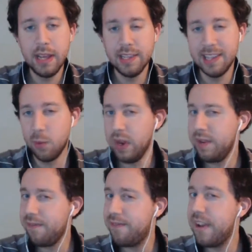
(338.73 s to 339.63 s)
is that we
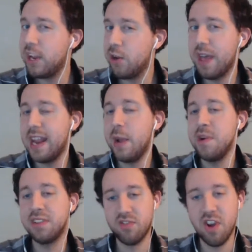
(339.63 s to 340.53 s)
figured that he
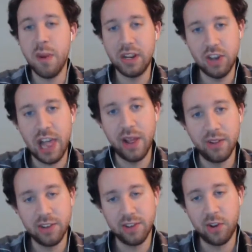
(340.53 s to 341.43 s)
was throwing
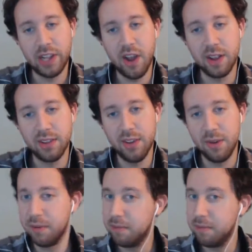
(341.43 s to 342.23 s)
challenges early on too.